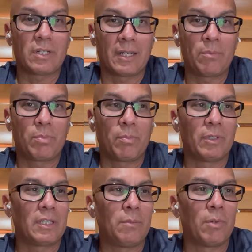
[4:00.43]
type,
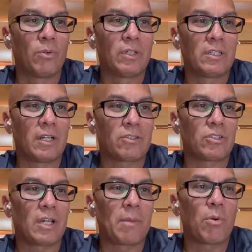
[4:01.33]
but the bone conductor
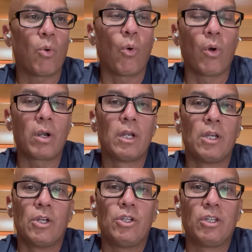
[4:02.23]
type, or
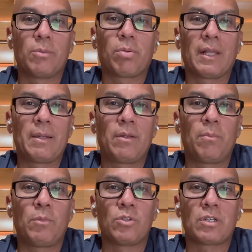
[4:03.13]
you can play
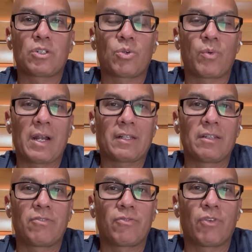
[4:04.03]
music
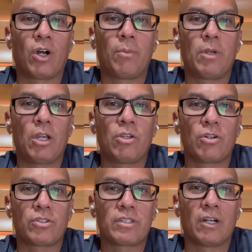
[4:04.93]
directly from
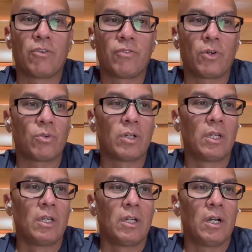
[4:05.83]
your cell phone
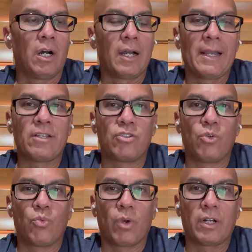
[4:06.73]
as
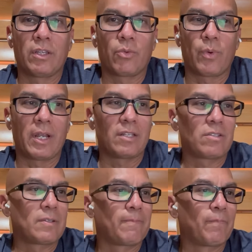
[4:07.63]
you run in the race.